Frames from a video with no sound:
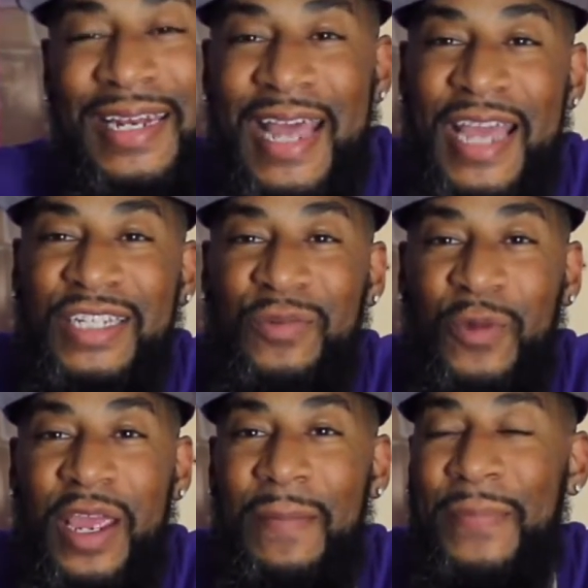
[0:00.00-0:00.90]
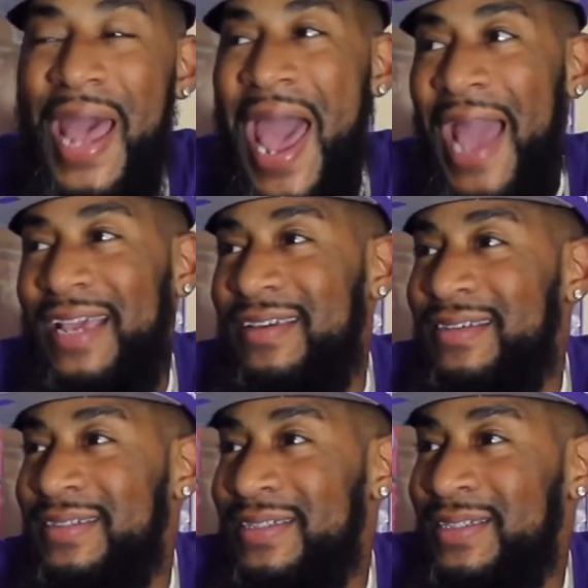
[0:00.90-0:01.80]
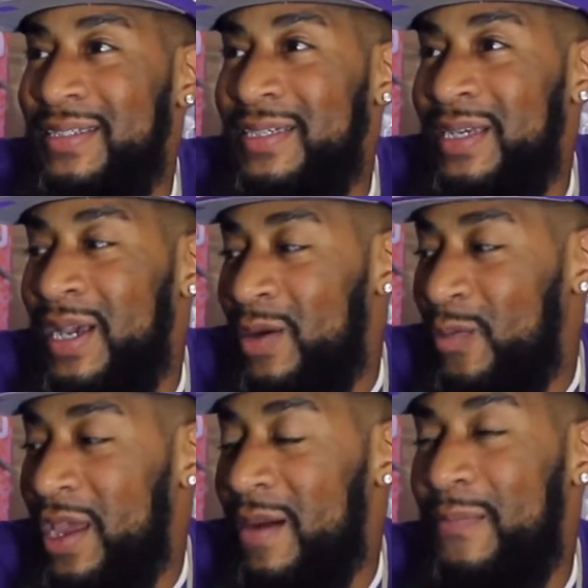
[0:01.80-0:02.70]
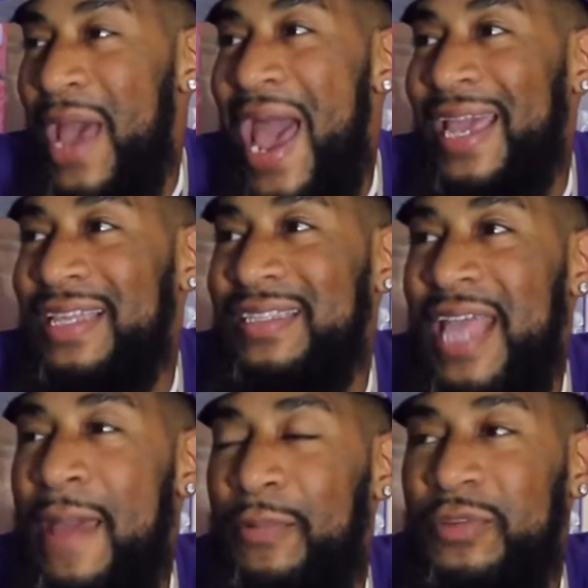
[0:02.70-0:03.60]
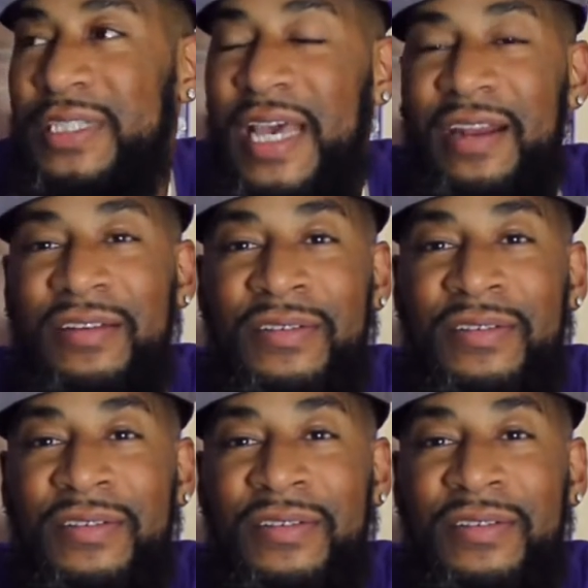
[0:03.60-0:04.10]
Nation, we are back. We are back at Staples Center.